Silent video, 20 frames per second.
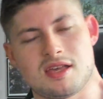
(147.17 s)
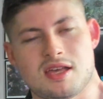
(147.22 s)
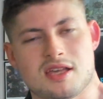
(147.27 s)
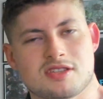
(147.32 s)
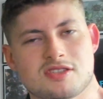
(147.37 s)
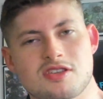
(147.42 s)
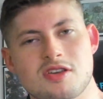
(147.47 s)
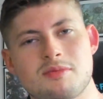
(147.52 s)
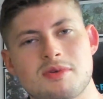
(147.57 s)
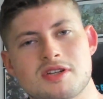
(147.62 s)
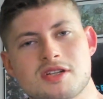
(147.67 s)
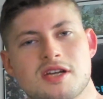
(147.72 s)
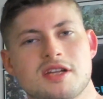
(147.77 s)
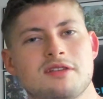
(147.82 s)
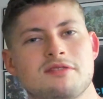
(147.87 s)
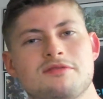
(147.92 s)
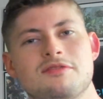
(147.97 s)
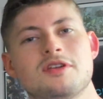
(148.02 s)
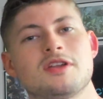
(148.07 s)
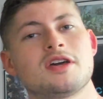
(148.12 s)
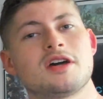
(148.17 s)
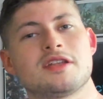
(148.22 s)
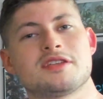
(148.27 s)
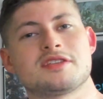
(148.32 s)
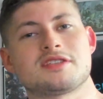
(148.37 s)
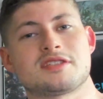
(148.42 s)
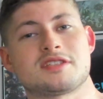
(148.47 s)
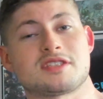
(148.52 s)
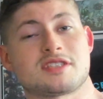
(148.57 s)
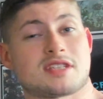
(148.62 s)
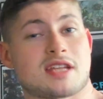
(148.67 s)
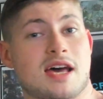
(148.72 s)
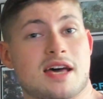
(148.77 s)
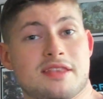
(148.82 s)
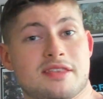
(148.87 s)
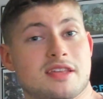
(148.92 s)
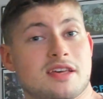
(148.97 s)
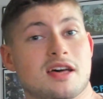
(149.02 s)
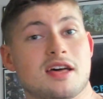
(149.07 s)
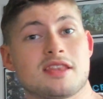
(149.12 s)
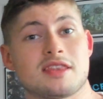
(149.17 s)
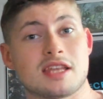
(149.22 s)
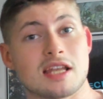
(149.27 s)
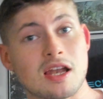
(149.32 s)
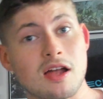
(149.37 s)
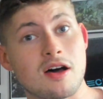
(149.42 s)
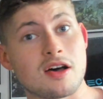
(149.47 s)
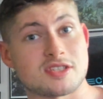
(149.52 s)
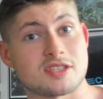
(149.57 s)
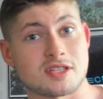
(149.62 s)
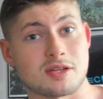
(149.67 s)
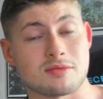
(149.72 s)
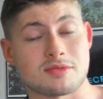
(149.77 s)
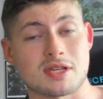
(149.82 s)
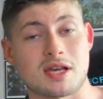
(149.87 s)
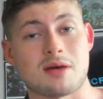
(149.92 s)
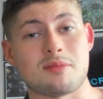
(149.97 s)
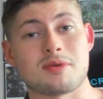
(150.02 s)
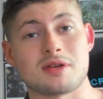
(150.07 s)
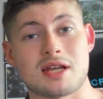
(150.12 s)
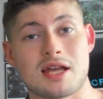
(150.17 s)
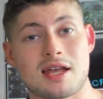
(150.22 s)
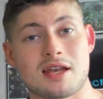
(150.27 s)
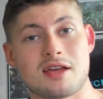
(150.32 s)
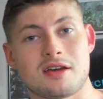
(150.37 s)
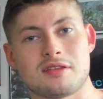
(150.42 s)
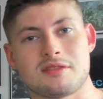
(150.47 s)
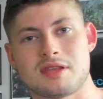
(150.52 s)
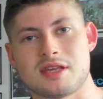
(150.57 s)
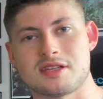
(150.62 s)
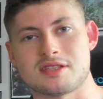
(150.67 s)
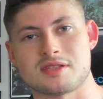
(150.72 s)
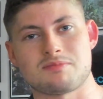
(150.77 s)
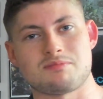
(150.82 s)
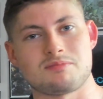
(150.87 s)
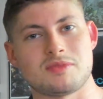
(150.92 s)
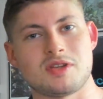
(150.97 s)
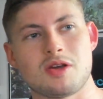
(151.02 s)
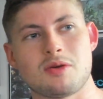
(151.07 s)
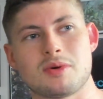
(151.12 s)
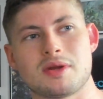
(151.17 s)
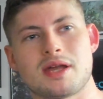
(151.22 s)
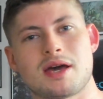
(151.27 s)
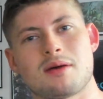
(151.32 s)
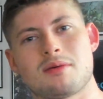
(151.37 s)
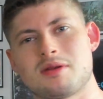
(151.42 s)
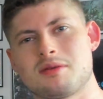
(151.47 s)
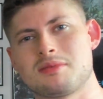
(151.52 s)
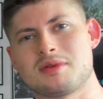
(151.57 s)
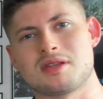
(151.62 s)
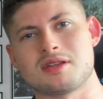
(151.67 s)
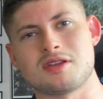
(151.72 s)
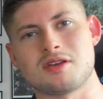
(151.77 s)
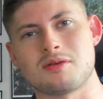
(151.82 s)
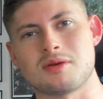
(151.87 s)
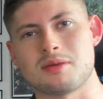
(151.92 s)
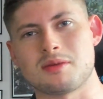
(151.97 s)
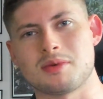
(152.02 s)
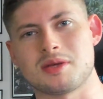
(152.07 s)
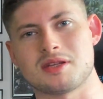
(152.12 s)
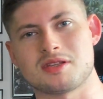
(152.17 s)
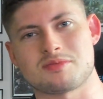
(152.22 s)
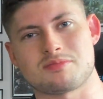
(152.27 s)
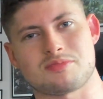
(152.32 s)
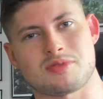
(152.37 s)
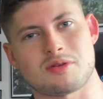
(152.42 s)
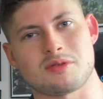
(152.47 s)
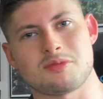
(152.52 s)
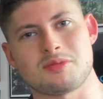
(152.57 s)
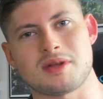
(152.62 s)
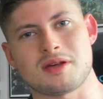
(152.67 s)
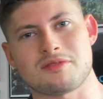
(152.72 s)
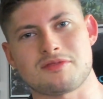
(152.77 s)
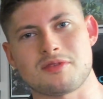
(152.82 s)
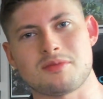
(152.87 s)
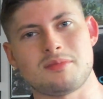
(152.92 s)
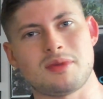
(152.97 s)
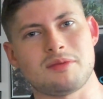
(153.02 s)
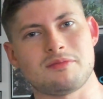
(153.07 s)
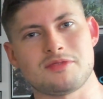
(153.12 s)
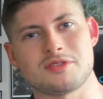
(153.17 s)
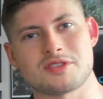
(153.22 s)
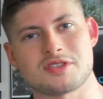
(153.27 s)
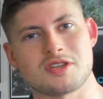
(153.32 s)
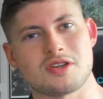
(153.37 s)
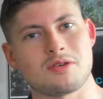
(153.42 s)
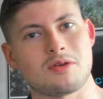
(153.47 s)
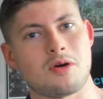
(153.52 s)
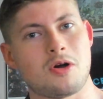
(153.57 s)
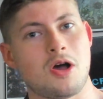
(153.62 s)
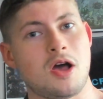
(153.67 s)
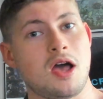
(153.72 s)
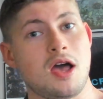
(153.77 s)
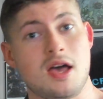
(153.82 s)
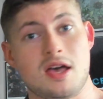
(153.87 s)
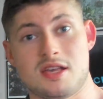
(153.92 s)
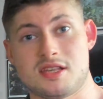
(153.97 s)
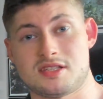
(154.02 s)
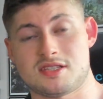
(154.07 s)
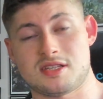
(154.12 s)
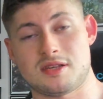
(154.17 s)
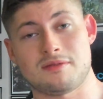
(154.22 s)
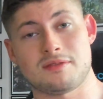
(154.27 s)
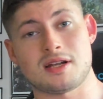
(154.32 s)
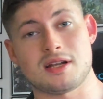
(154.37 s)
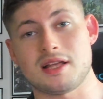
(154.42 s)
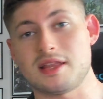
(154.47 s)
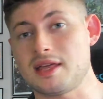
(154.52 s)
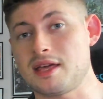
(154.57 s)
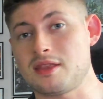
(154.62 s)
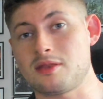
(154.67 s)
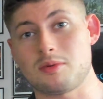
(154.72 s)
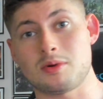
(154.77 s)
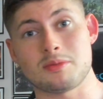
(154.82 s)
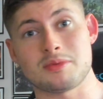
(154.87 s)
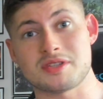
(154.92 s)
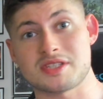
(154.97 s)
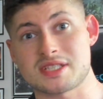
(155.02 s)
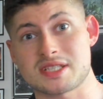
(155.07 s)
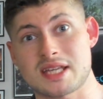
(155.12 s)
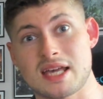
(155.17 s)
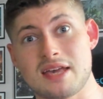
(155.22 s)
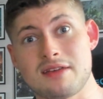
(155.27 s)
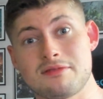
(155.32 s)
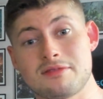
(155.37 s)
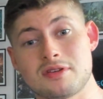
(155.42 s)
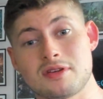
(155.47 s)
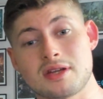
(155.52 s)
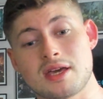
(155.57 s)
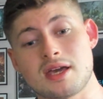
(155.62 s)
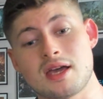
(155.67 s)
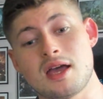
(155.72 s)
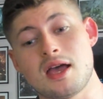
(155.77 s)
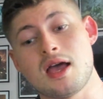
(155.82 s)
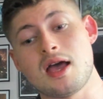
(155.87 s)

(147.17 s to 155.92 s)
too much. I didn't fully understand the last General's Handbook, let alone there's a new one now. When I mean a new one, I mean it's probably been out for a month or two or something like that, the one with Skaven on it.